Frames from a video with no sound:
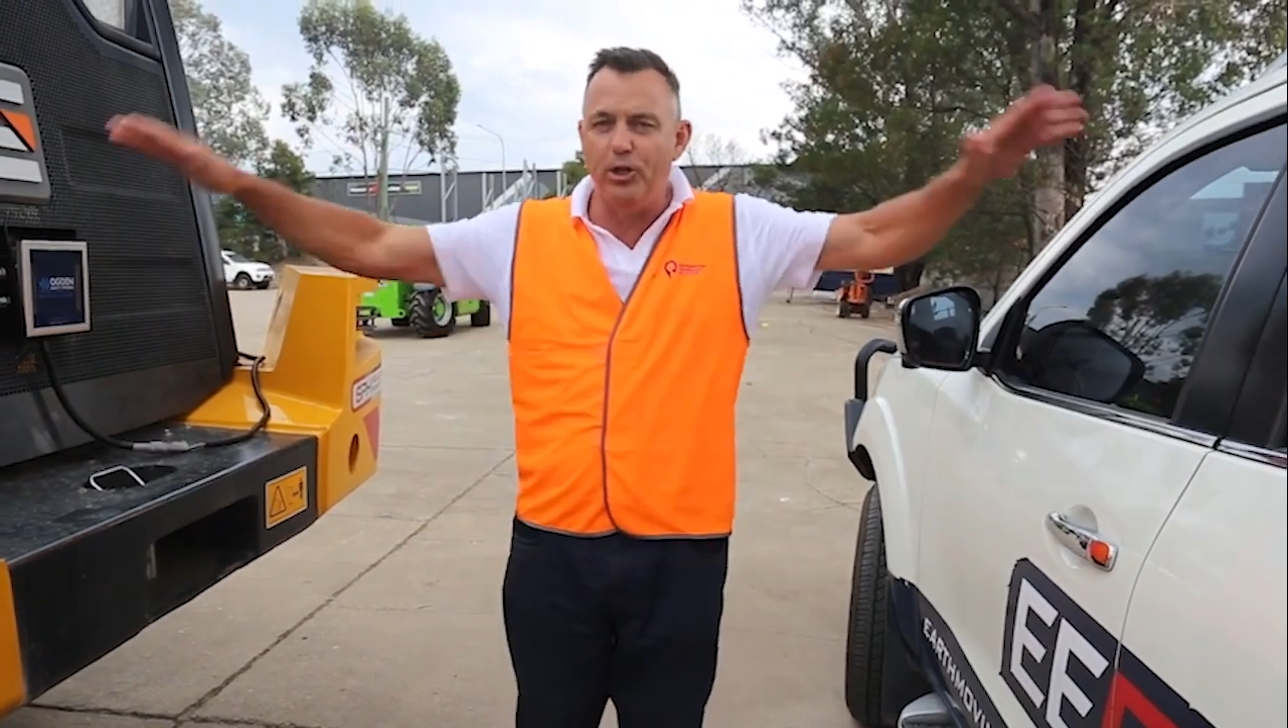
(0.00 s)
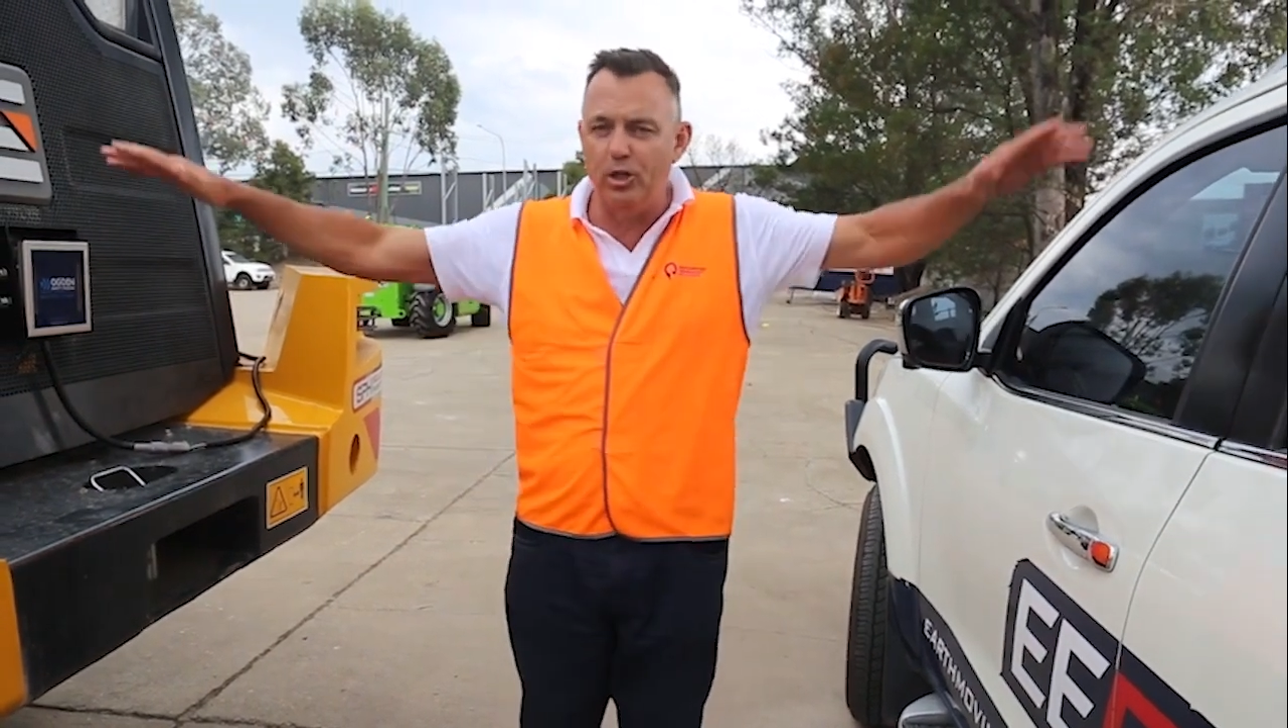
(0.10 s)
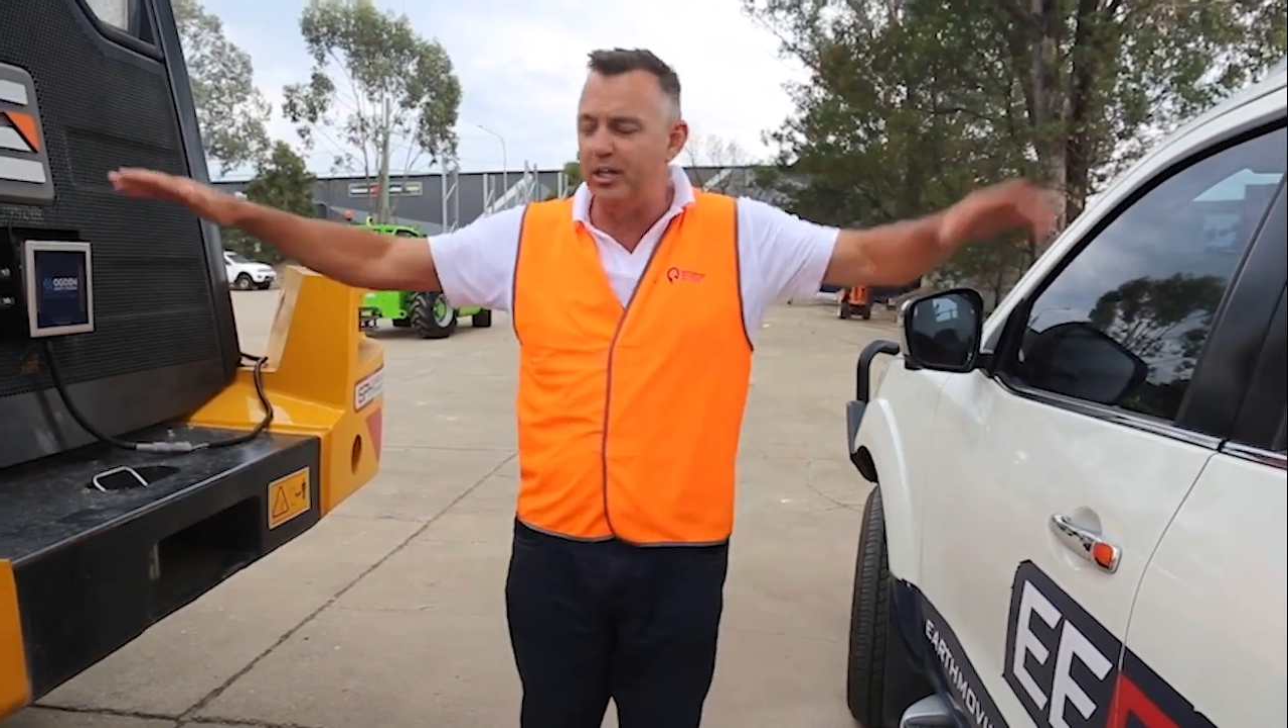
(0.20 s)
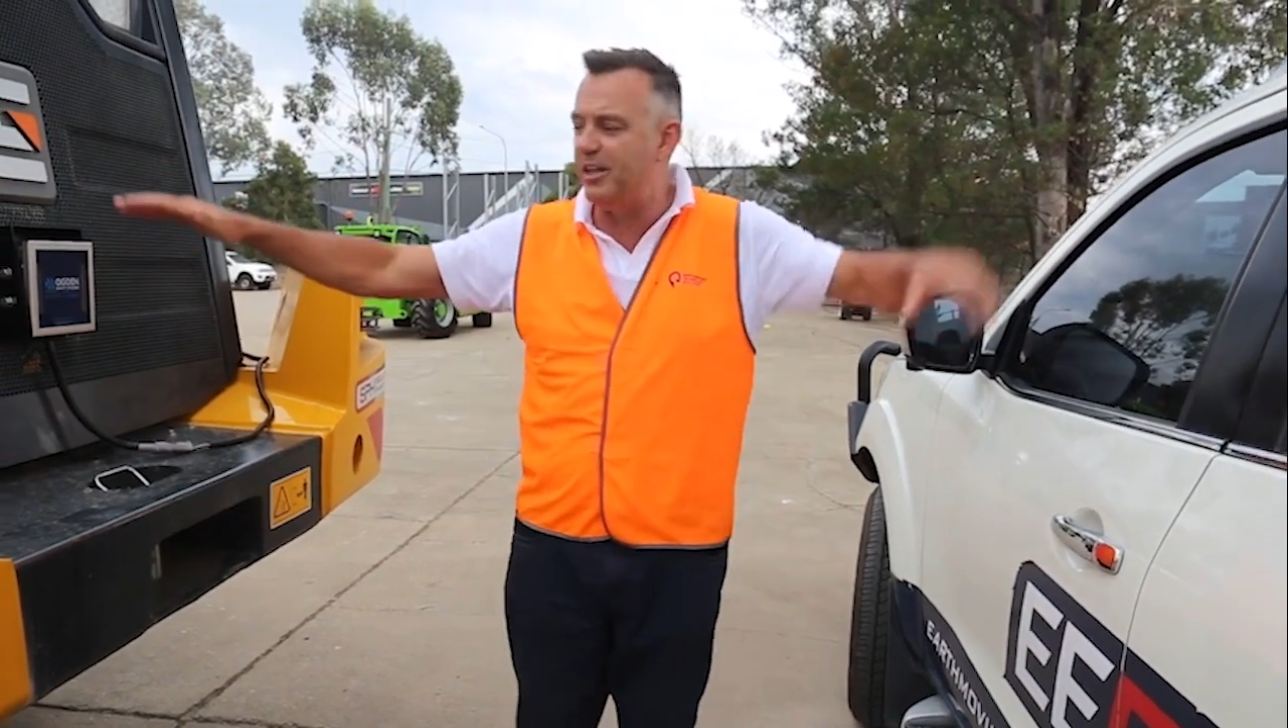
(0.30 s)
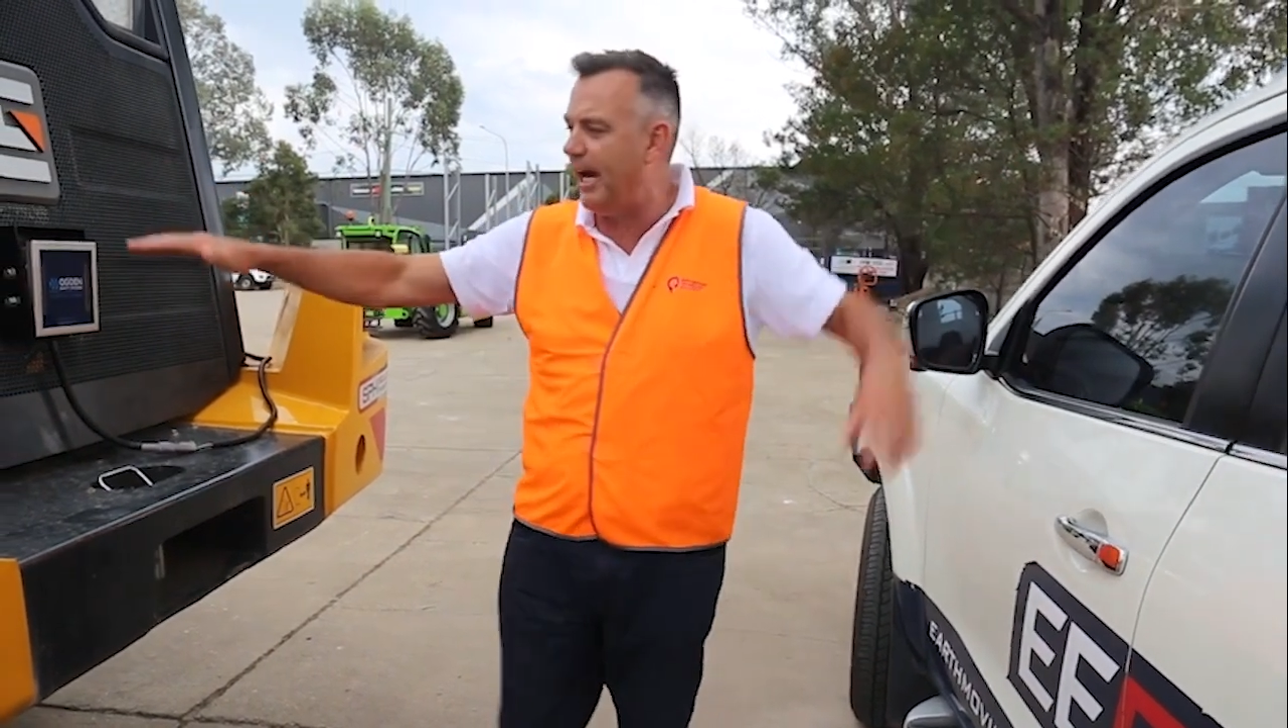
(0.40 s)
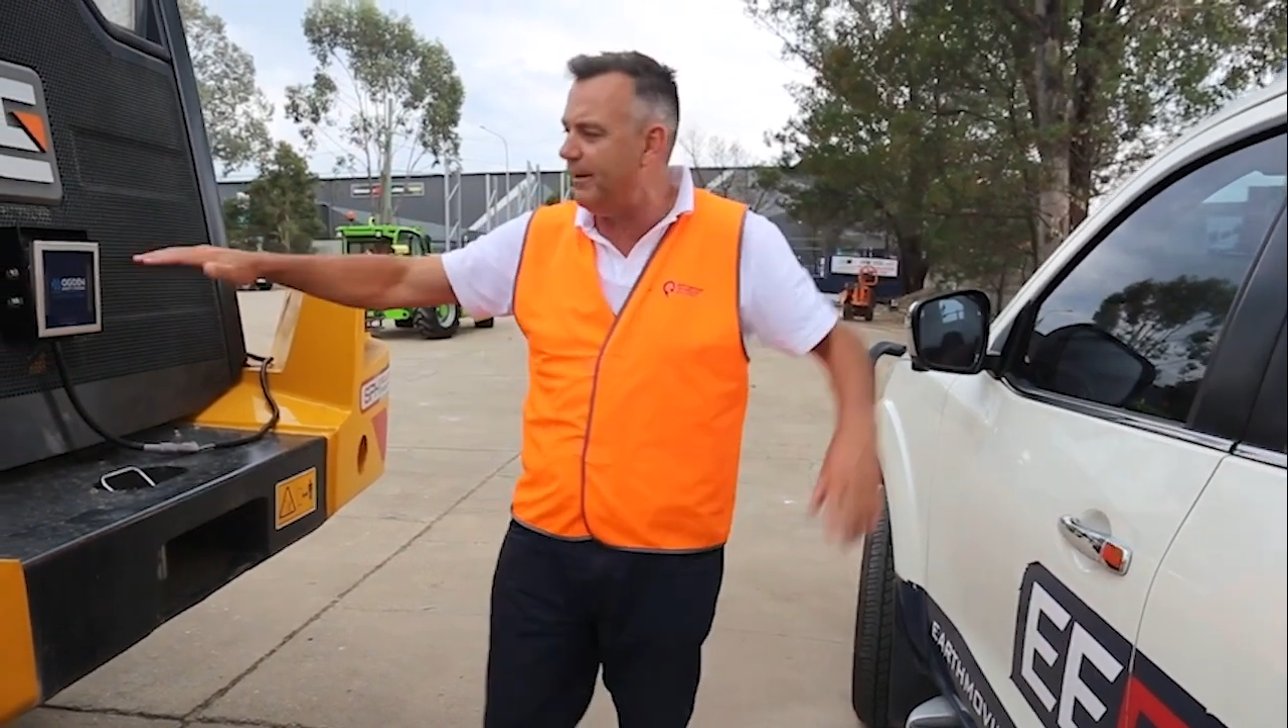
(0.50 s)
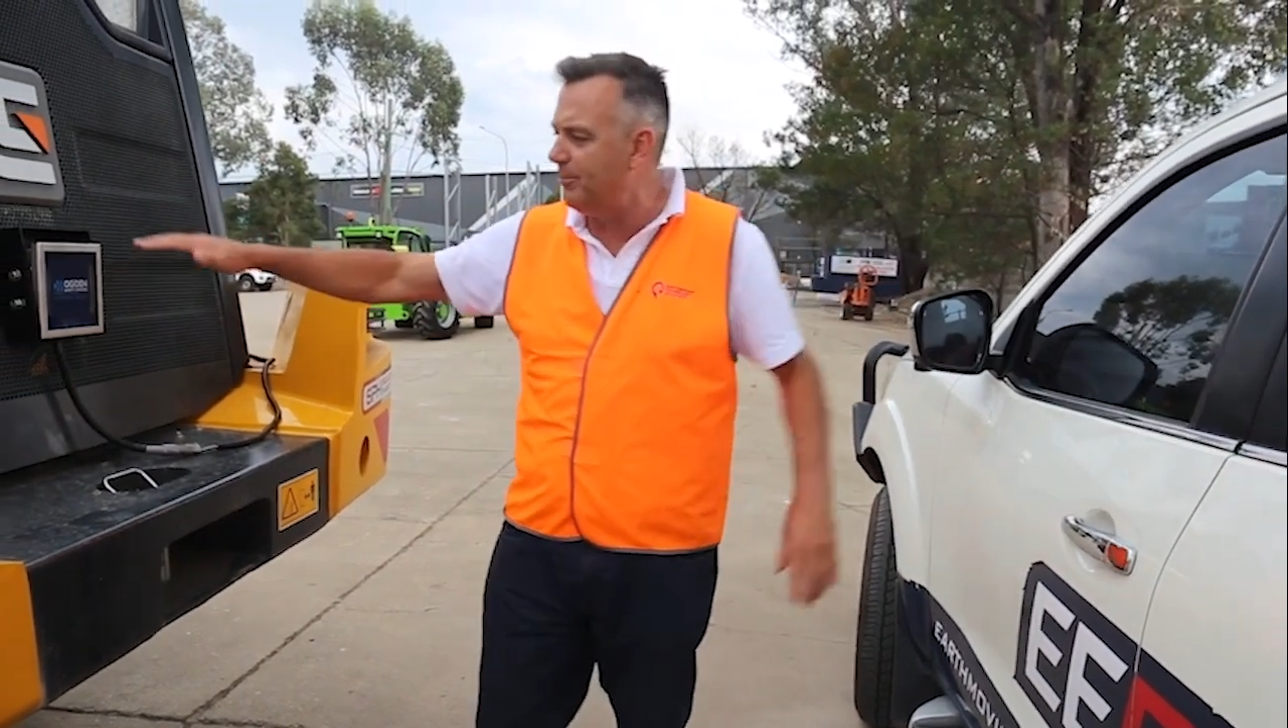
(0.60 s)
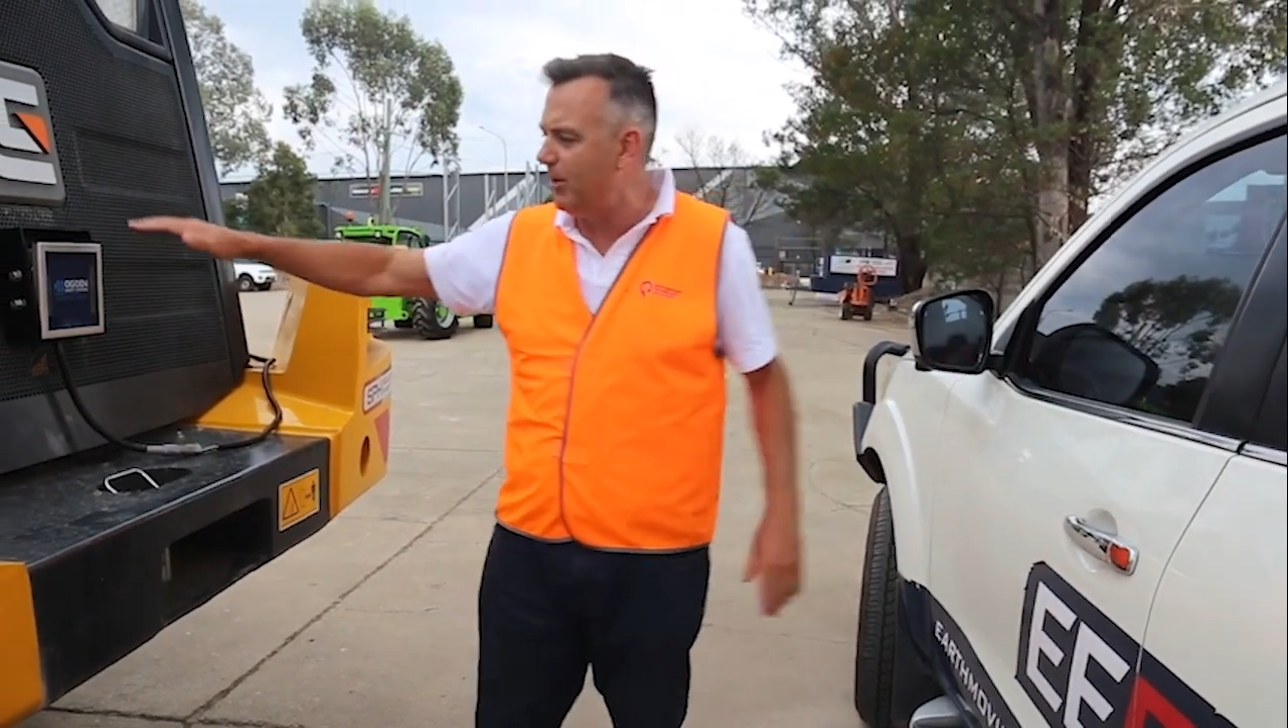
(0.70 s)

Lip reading: all of that